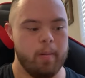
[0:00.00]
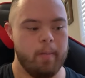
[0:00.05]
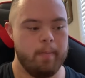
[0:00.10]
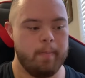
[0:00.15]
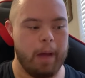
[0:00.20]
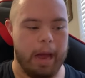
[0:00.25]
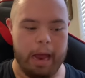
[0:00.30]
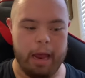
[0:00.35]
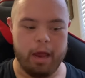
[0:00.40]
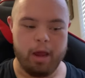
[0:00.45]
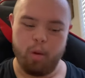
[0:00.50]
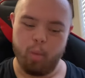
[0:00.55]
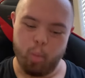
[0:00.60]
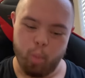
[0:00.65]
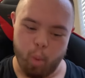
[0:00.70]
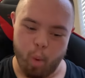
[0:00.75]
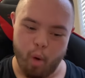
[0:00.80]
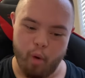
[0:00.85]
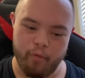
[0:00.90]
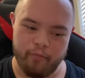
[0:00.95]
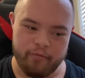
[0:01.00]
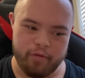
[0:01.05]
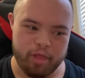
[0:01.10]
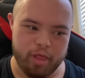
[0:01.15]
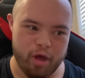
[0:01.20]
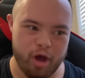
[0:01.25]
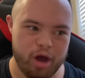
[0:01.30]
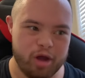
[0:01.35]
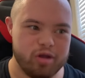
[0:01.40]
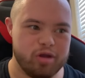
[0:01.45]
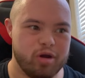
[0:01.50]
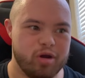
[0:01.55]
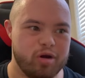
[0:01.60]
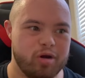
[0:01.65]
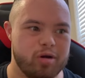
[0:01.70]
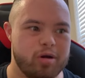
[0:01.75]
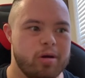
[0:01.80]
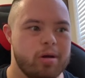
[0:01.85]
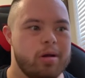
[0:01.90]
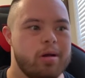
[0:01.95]
by Wolf
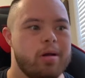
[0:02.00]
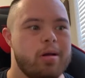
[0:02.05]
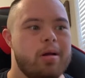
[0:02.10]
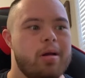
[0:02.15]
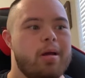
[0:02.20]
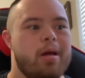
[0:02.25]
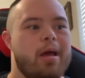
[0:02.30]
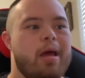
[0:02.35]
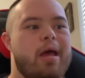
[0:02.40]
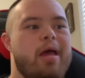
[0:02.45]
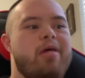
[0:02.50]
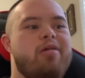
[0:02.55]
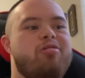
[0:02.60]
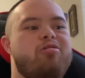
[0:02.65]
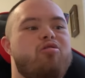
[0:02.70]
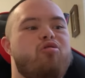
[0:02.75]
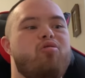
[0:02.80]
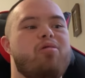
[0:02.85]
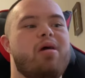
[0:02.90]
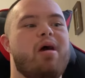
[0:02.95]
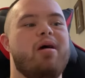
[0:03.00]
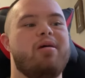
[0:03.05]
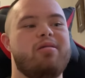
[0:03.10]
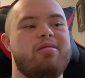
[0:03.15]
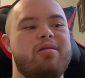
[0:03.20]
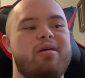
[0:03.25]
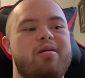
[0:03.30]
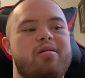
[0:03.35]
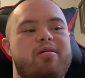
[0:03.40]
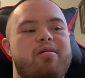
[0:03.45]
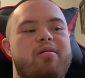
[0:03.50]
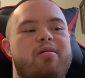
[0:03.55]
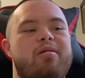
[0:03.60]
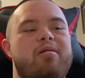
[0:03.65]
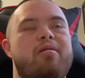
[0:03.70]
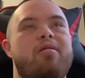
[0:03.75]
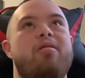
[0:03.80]
Thunder. And see you guys later.